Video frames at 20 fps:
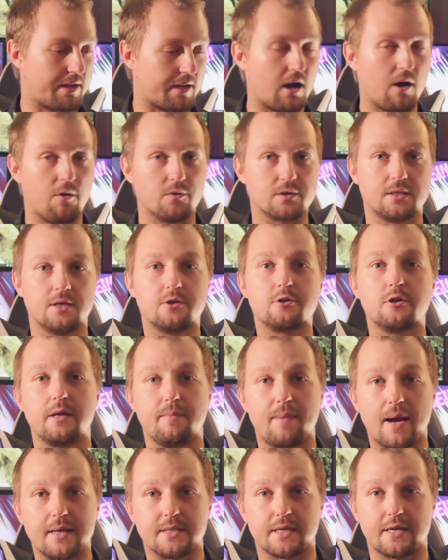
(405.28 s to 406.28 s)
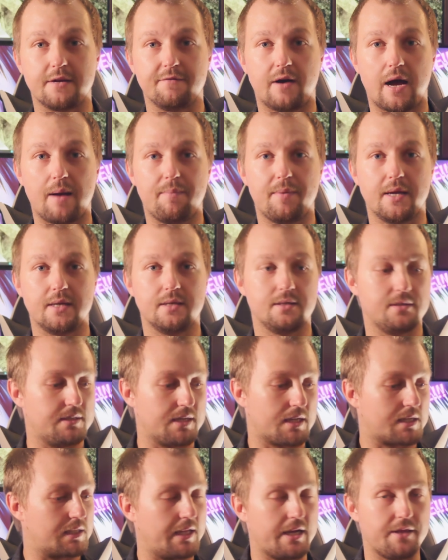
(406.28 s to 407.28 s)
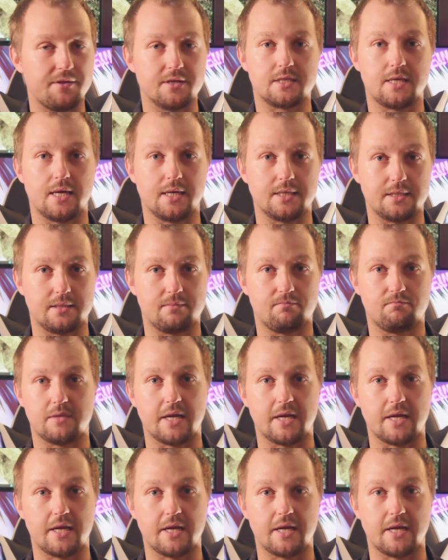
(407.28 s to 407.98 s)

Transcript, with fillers: like I was literally about to give up and declare this thing